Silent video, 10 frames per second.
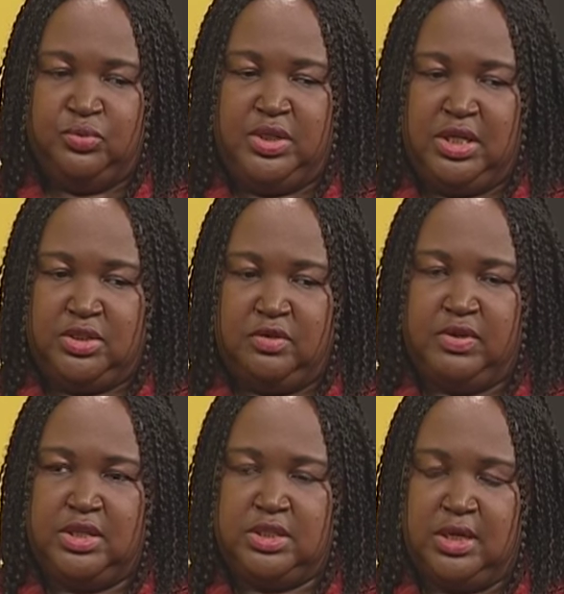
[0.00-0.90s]

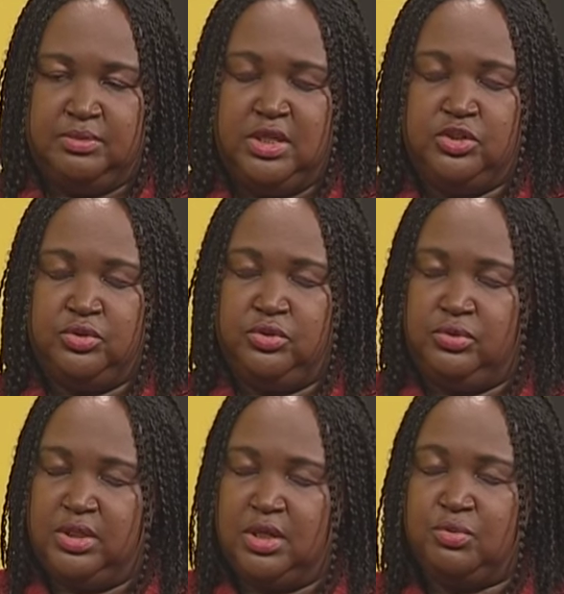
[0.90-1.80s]
they should
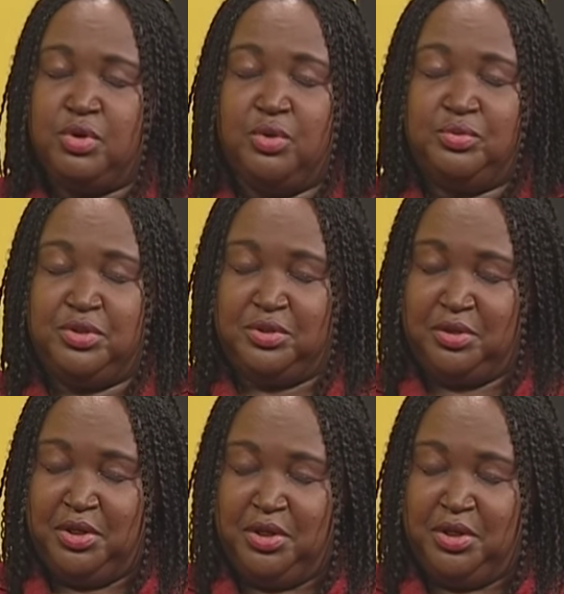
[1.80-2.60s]
do it around